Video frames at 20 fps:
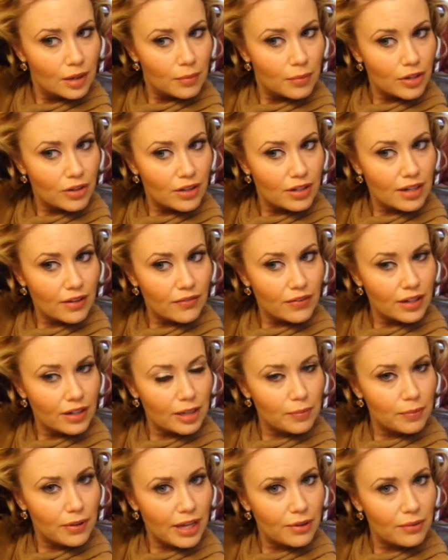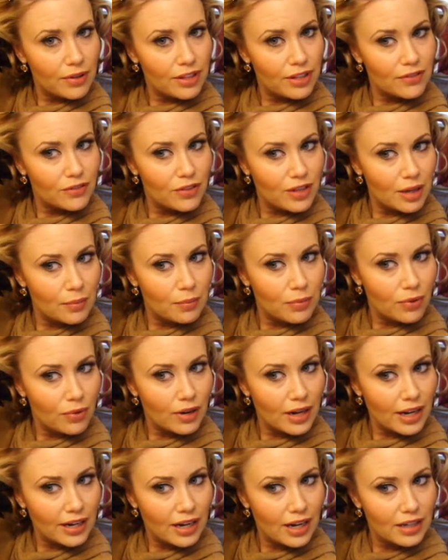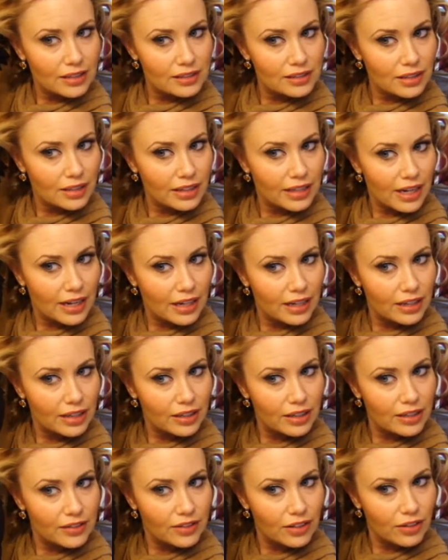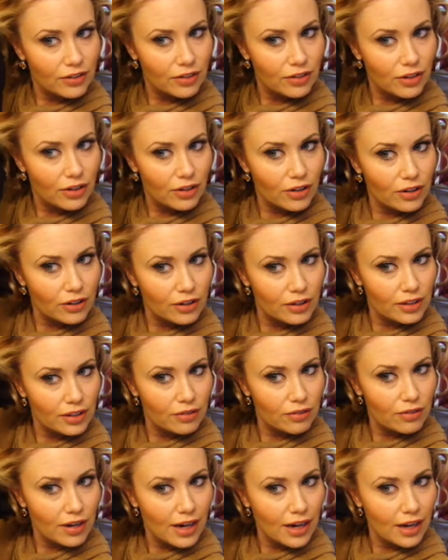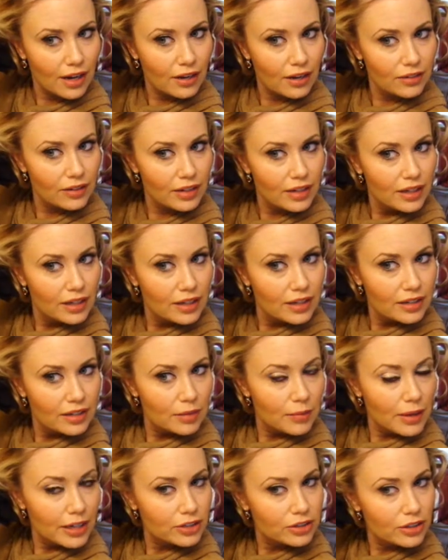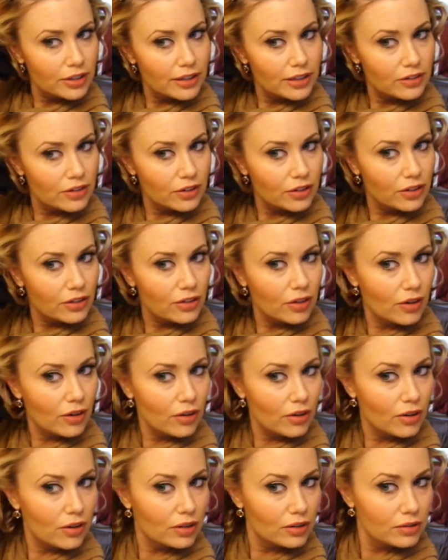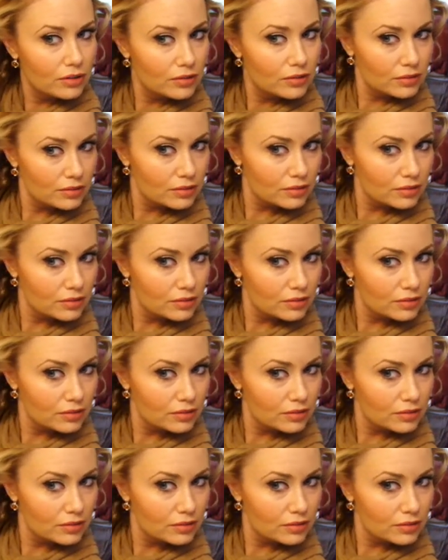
But you can definitely play with it if you get bored. I constantly kind of continue to curl it around to make sure it gets a good curl.